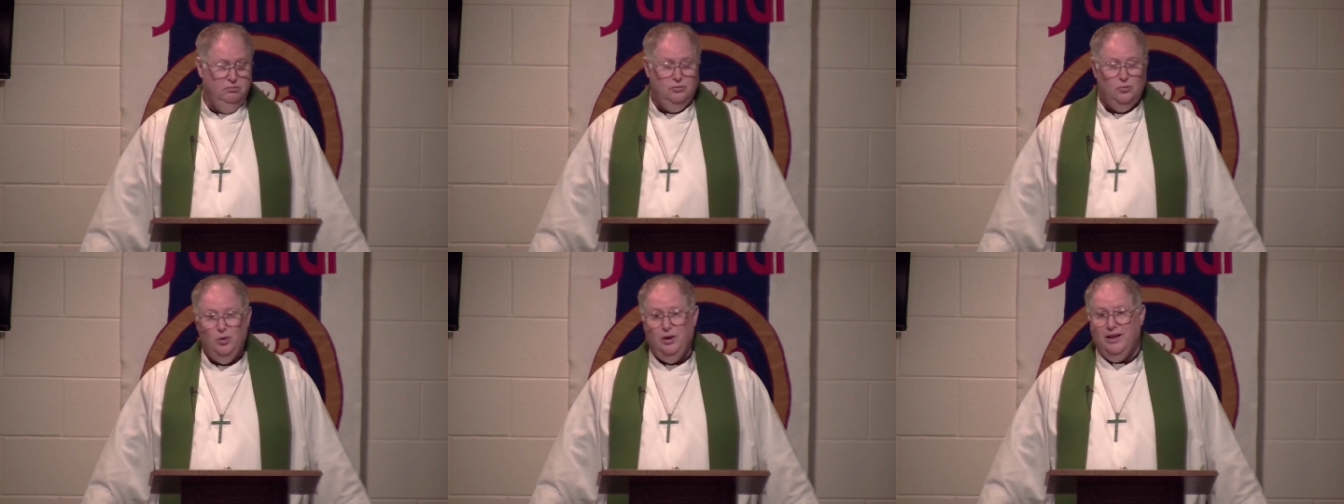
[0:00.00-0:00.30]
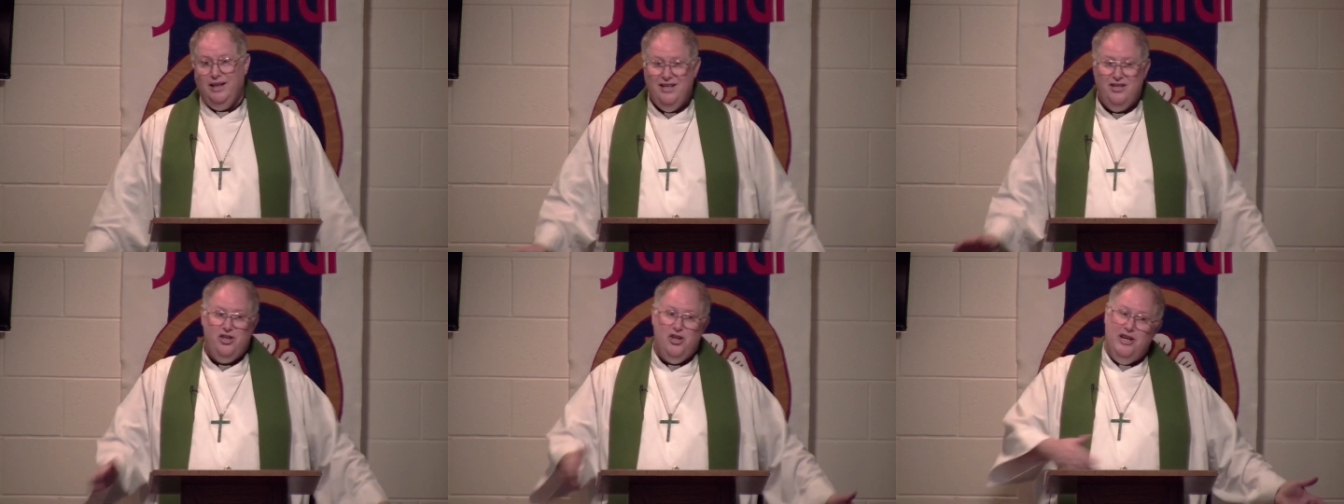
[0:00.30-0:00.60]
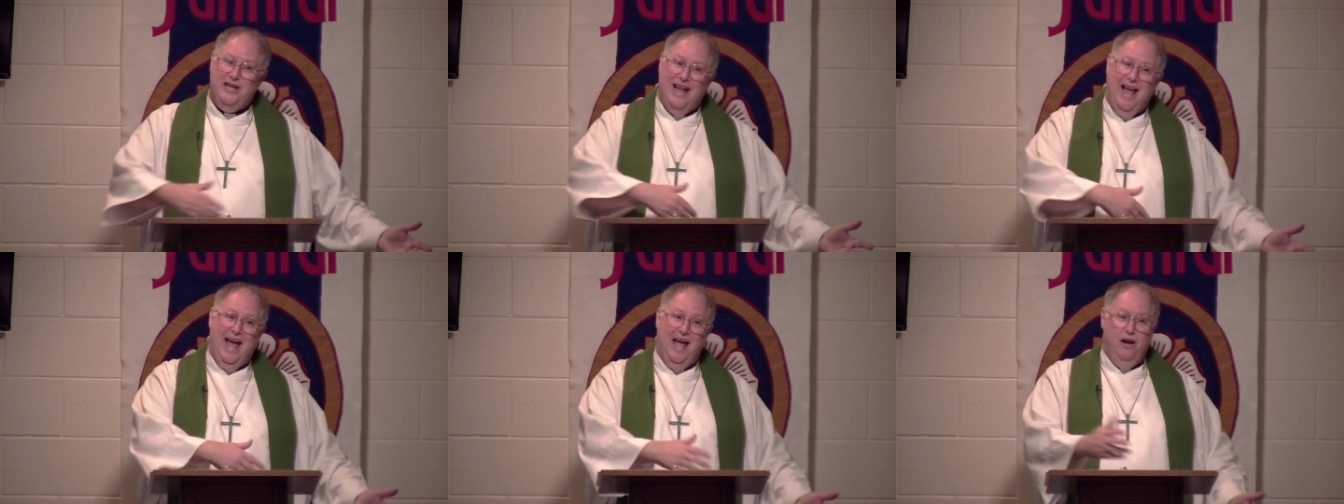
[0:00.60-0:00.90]
or at least their
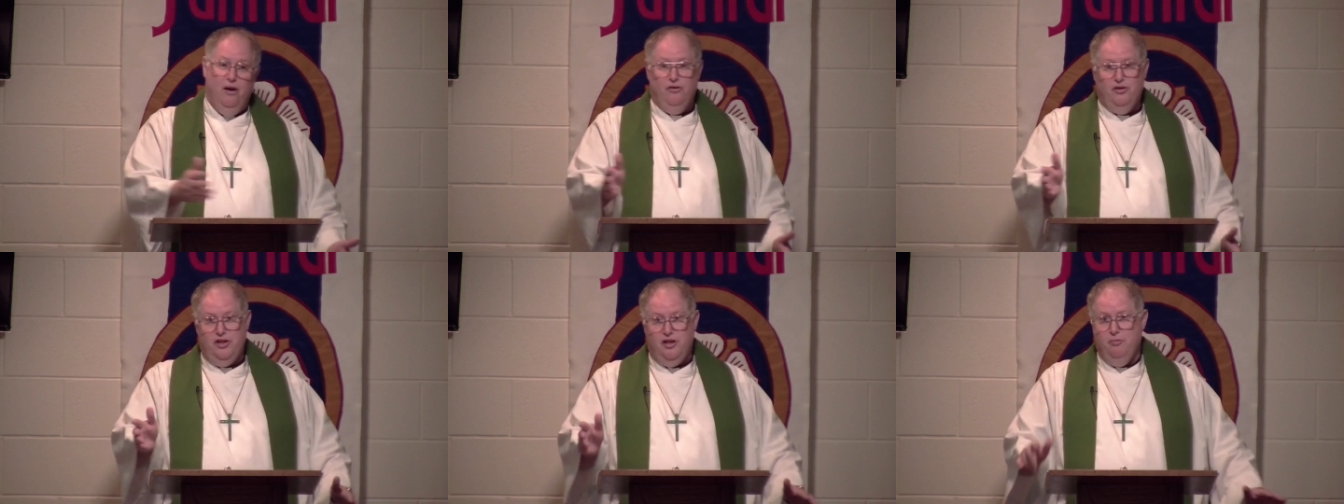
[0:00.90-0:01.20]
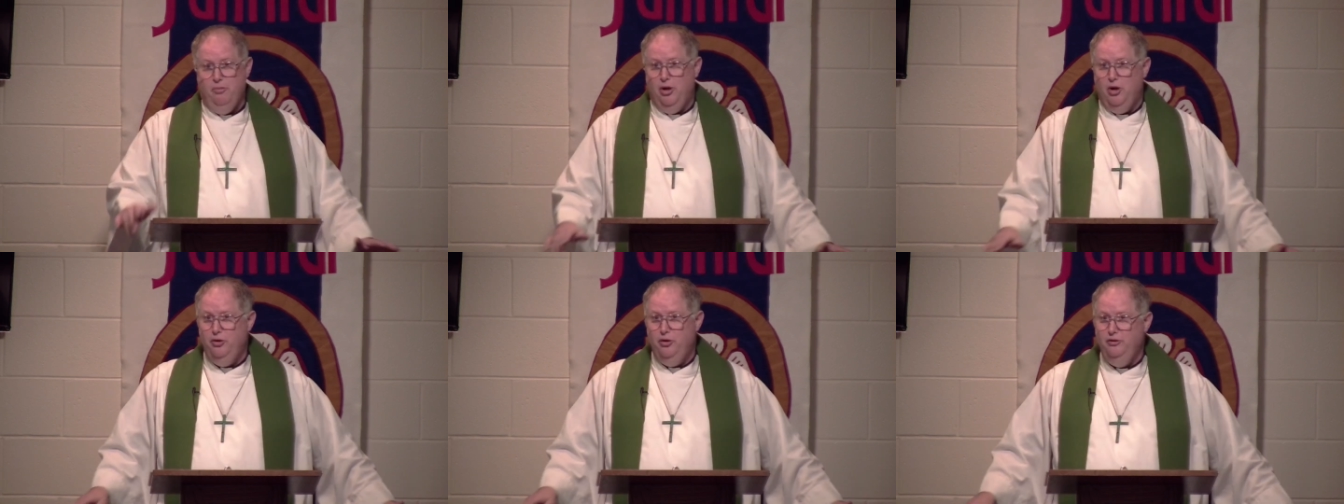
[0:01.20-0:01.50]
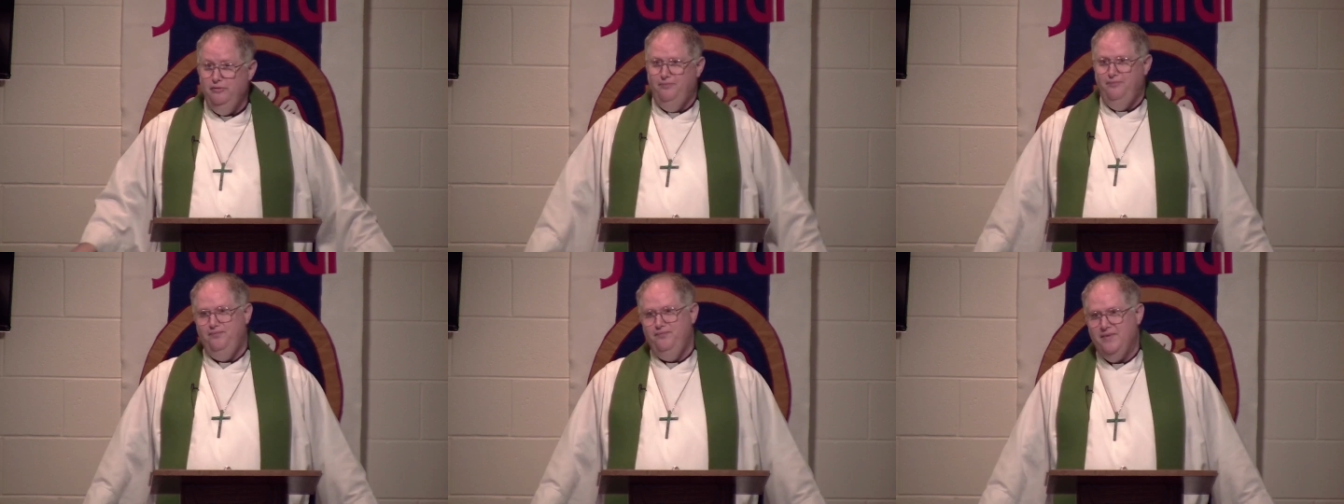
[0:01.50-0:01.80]
dad owns the
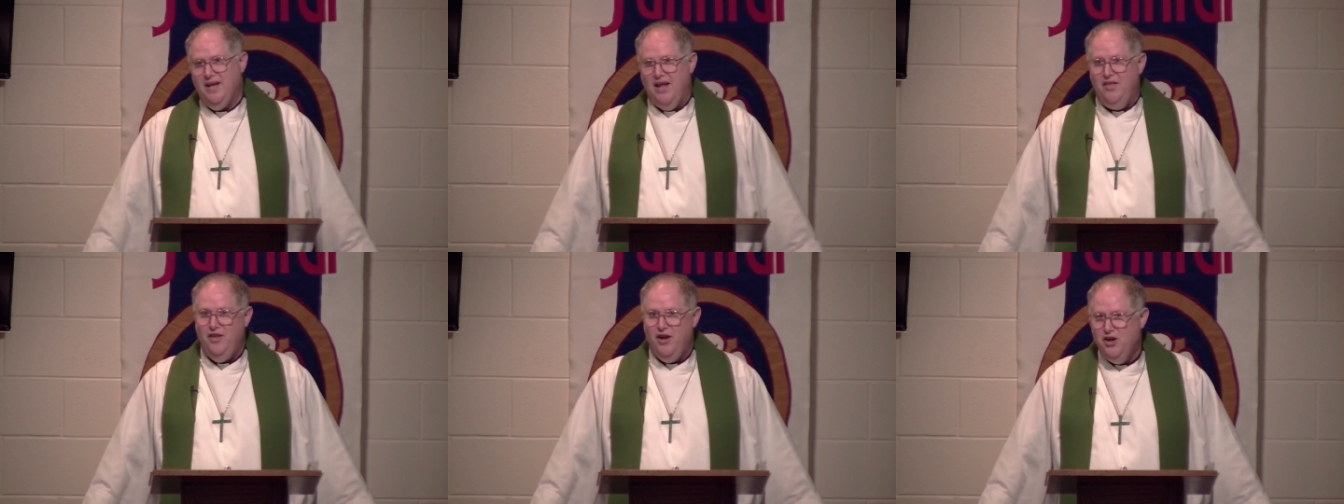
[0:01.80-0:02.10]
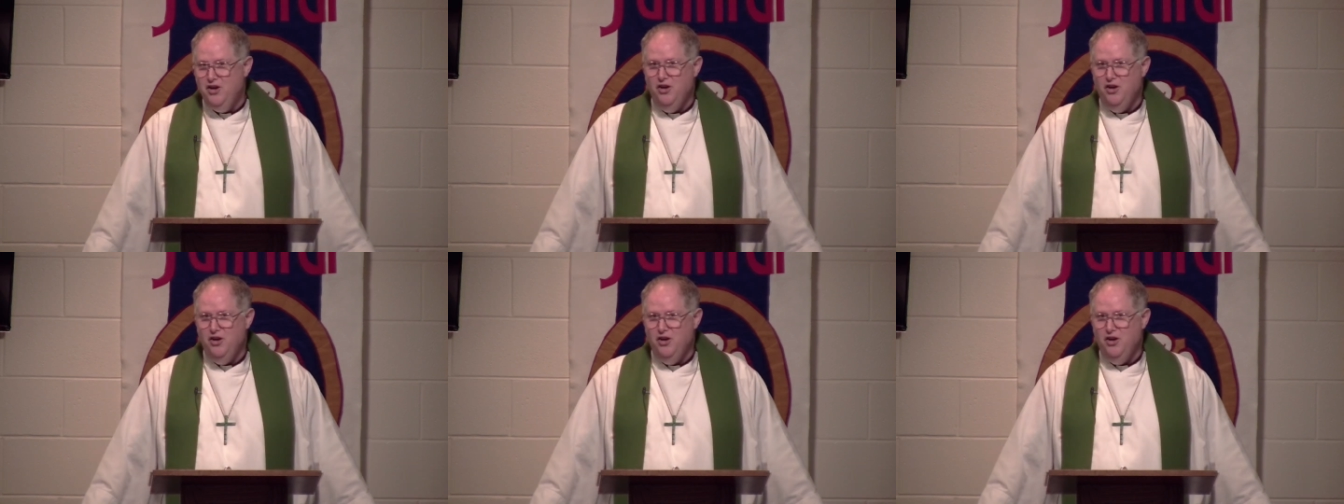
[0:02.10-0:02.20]
boat.